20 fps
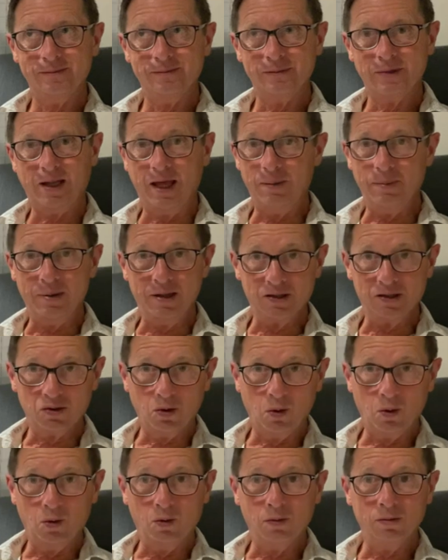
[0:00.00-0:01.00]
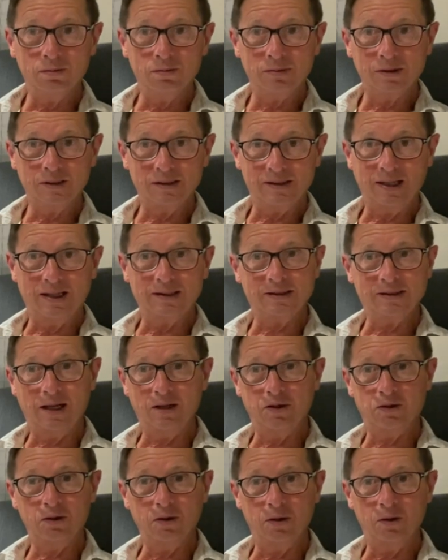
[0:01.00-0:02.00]
can't be a soul because that's not
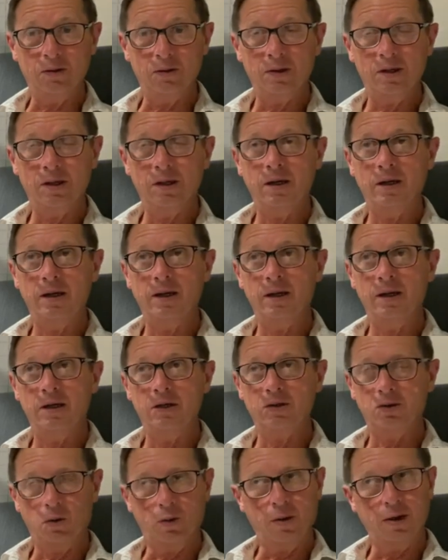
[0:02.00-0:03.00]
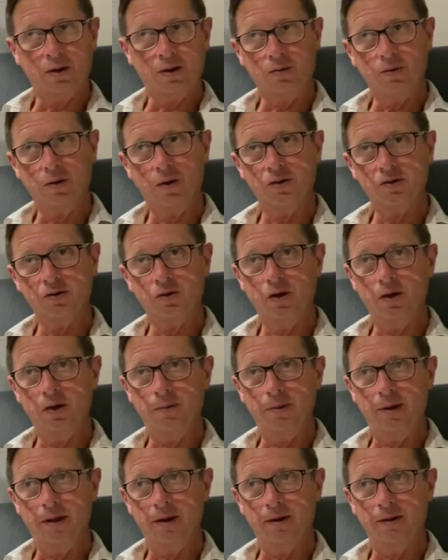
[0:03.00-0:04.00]
true. So what else could it
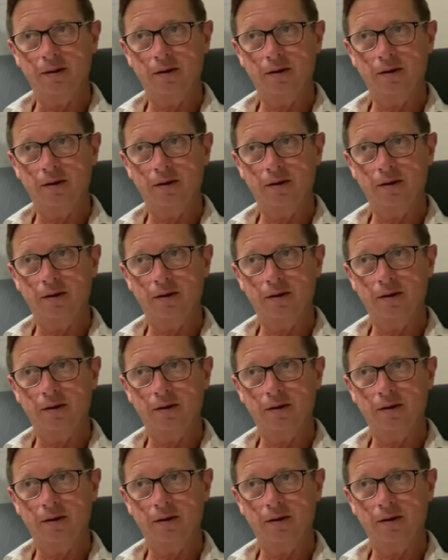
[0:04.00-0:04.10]
be?